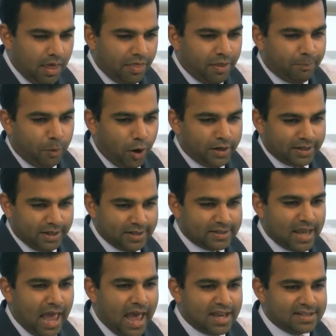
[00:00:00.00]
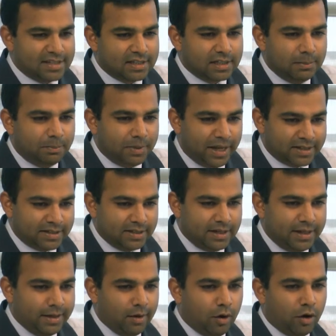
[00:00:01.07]
The point is, as the
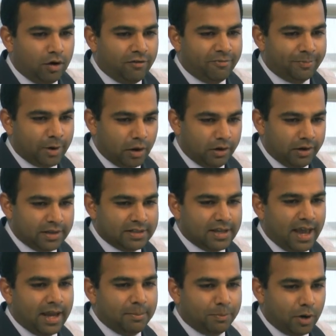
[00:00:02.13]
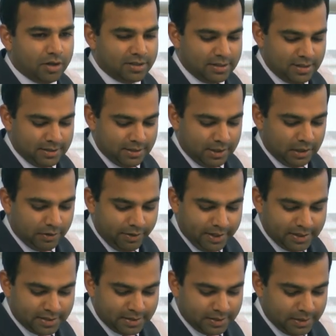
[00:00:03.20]
complexity of products and processes
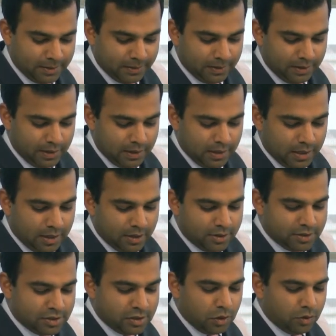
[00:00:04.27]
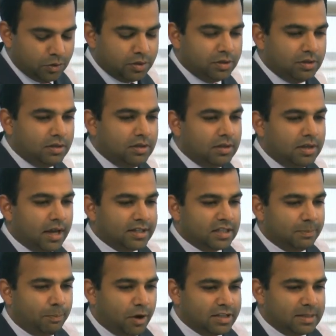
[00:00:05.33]
increase, so does
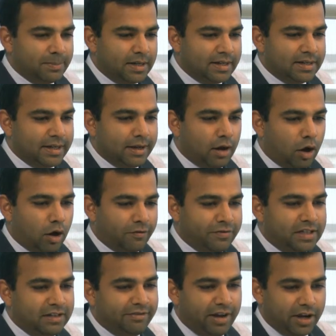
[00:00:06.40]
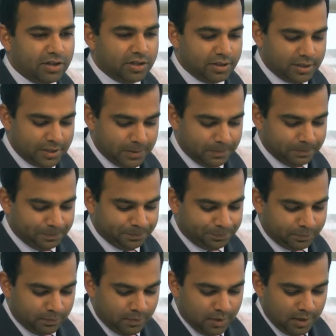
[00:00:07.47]
the possibility of deviations.
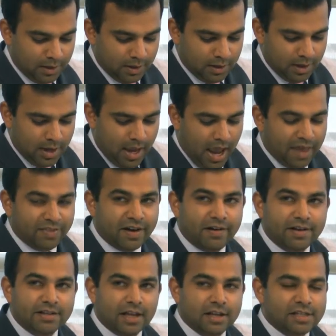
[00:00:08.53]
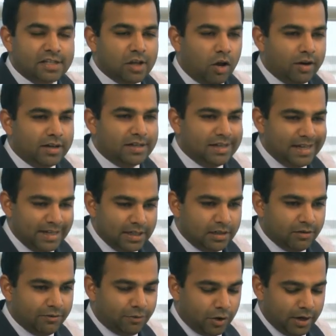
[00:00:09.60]
And there is a solid
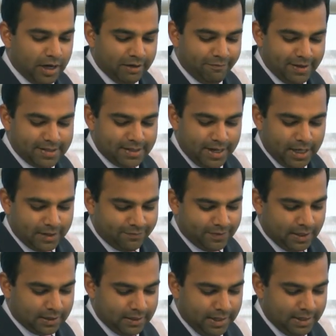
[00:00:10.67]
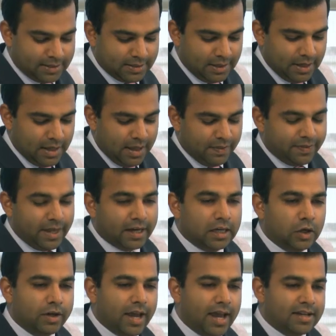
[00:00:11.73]
need for investigative techniques that
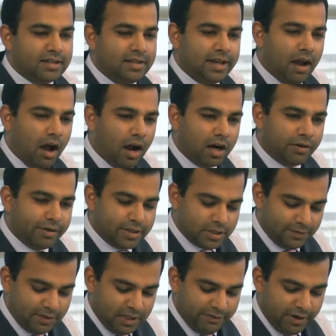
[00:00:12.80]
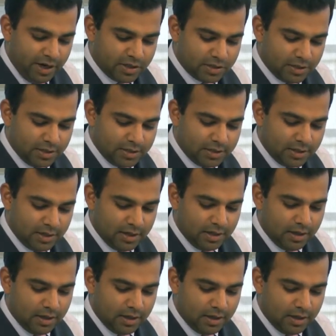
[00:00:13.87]
look at the occurrence of deviations